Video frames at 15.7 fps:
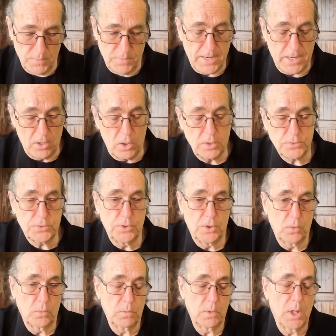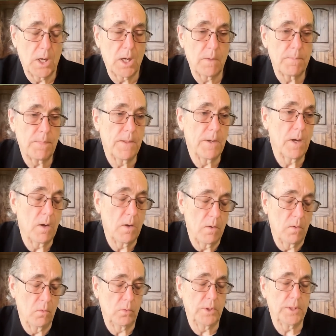they also
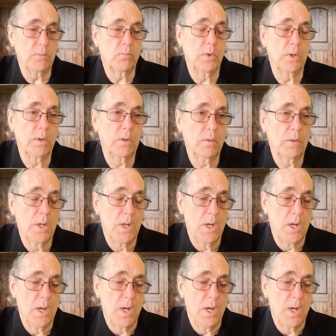only will